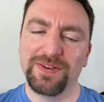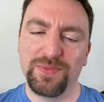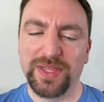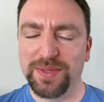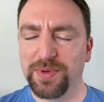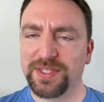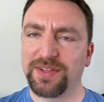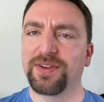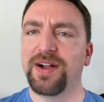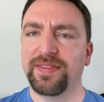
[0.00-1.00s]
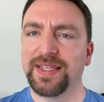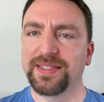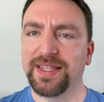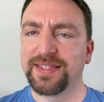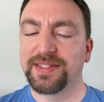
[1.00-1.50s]
with the books that are on
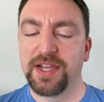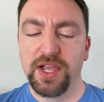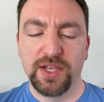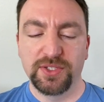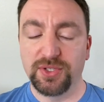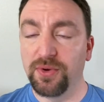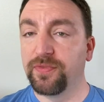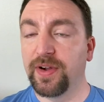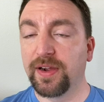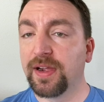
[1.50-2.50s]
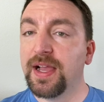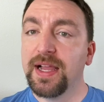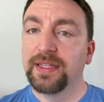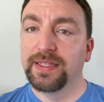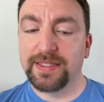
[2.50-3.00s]
this list so far.
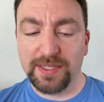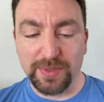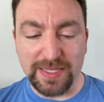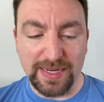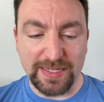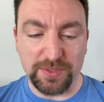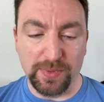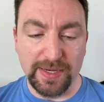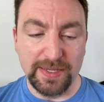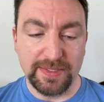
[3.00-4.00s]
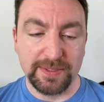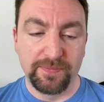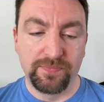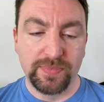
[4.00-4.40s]
Let's see what the next one is.